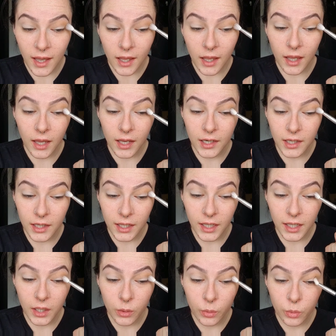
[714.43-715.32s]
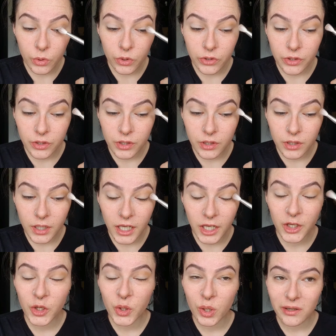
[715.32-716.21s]
And he
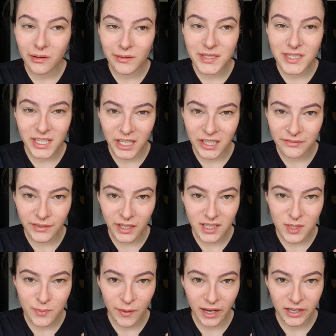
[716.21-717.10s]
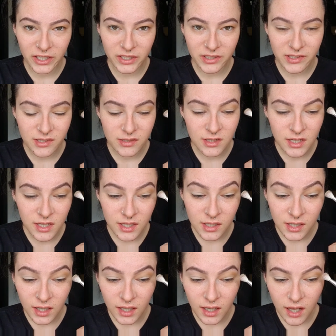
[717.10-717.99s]
knew I was terrified of spiders.
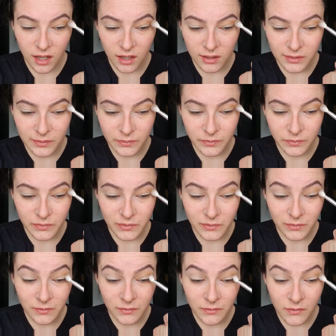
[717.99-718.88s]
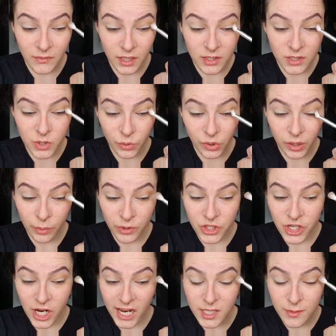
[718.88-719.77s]
And so he would
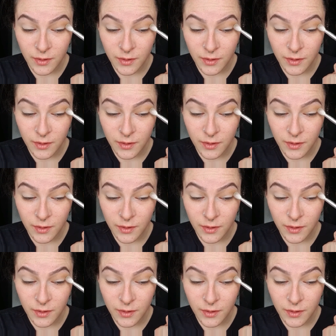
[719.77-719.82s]
chase me